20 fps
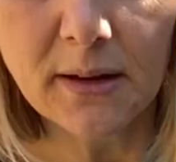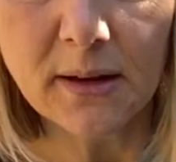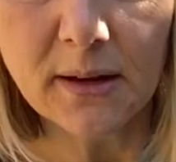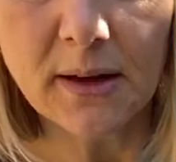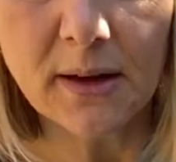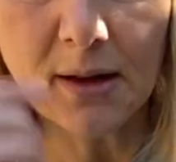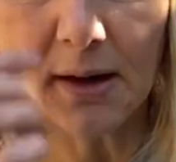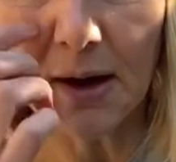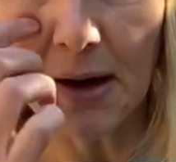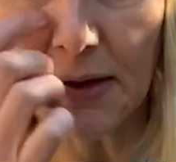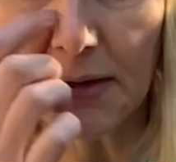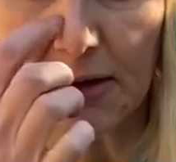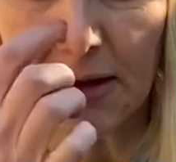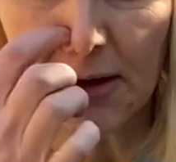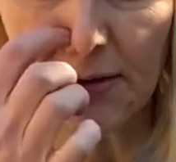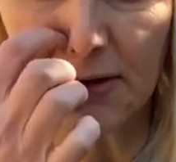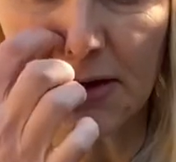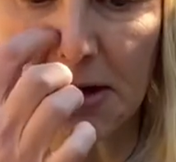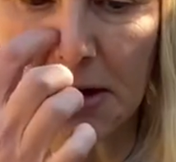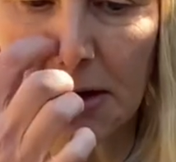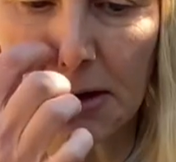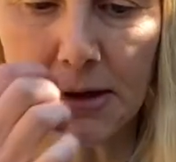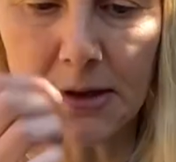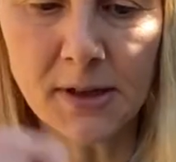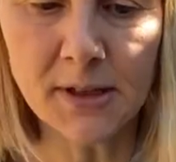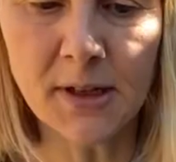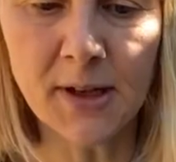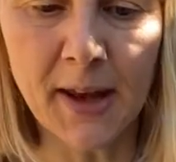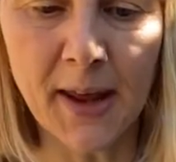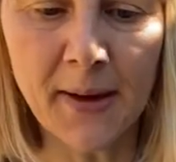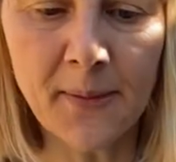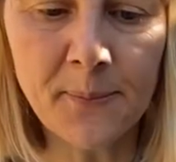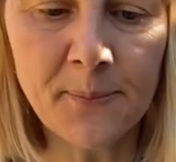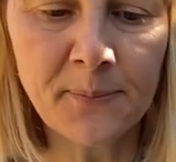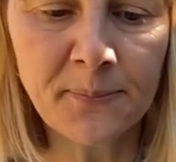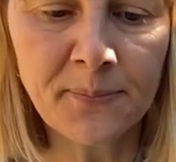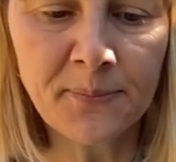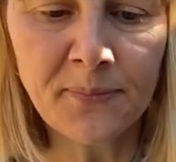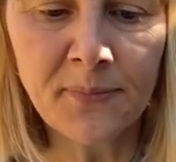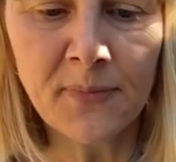Oh, I think I've only gone and done it.
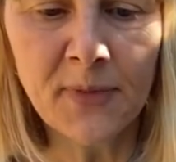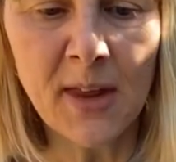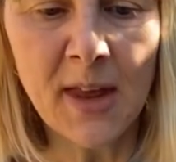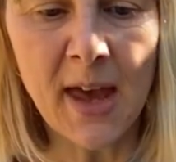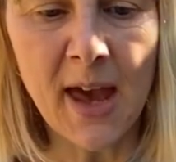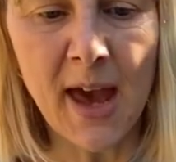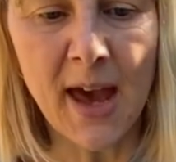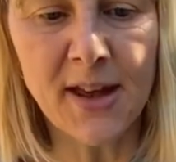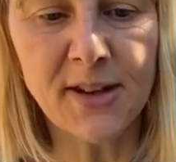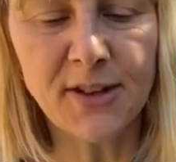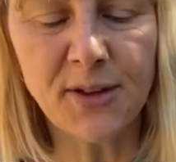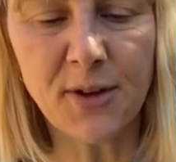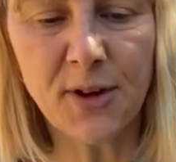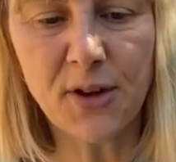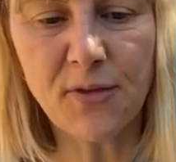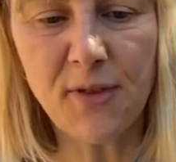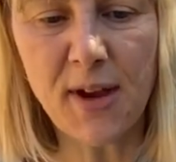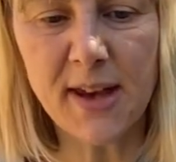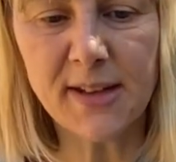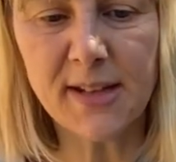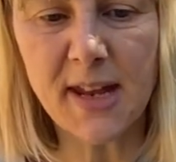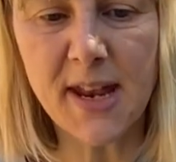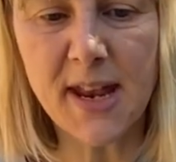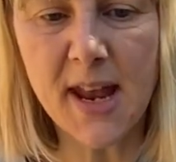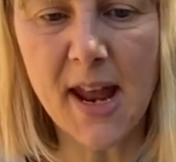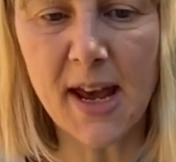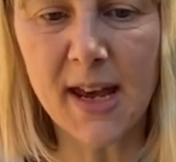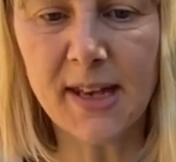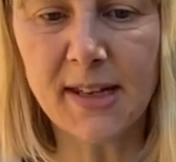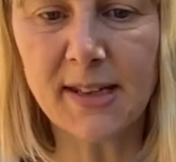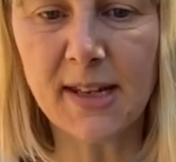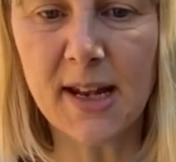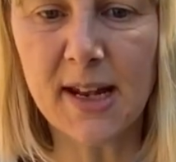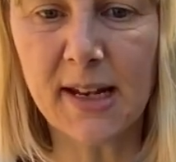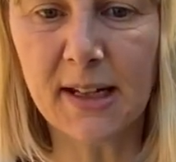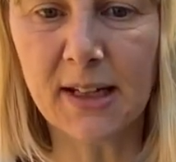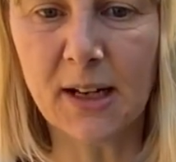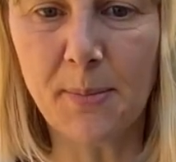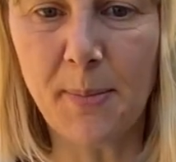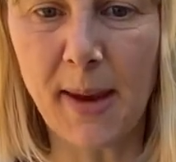And so it creates a nice
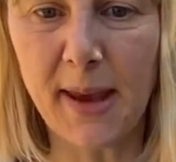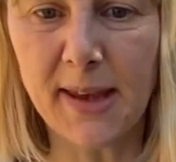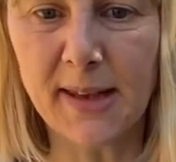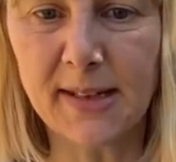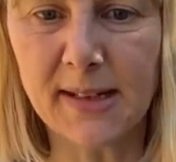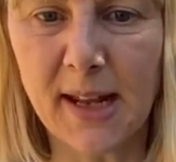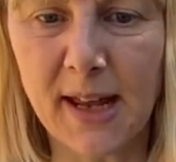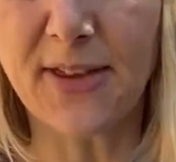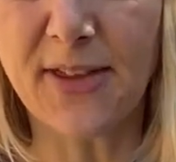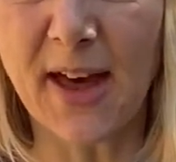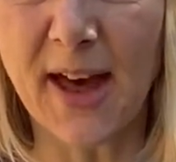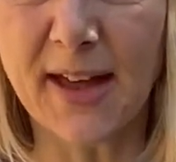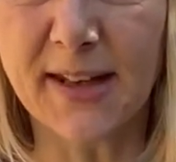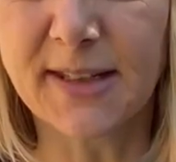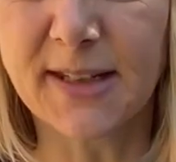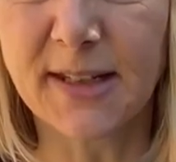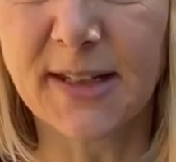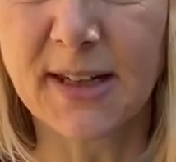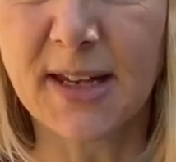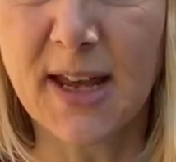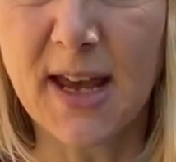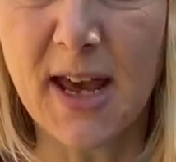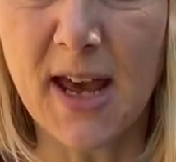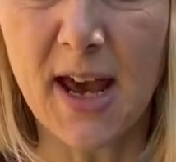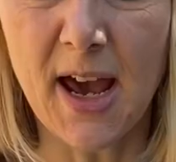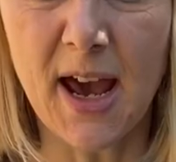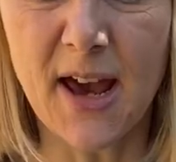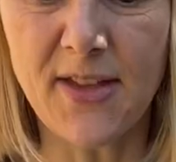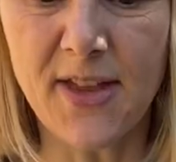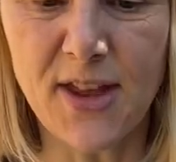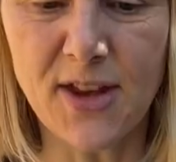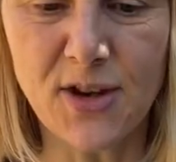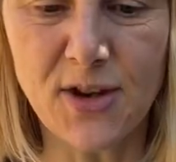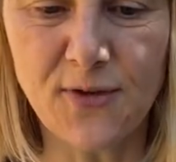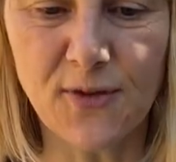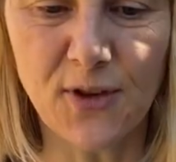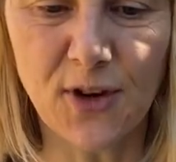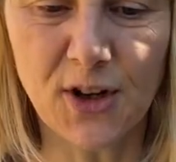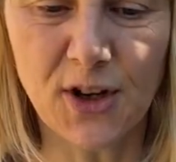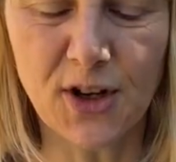little base like that. And then you
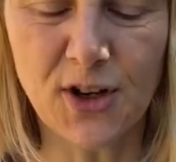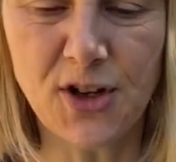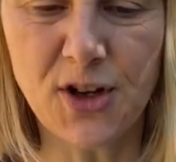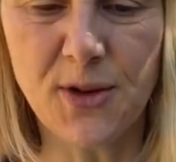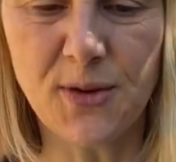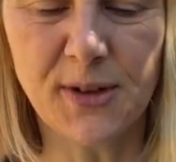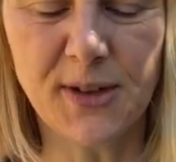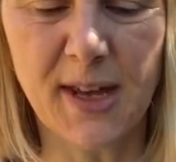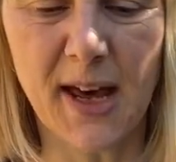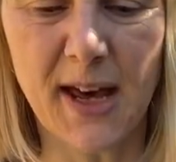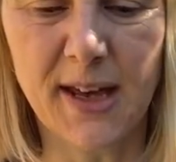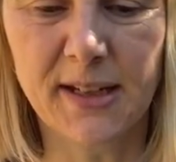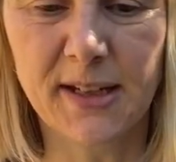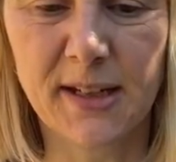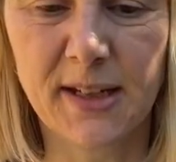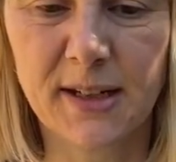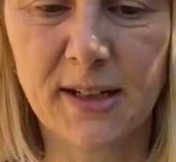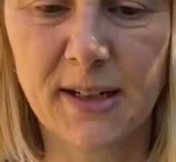can use that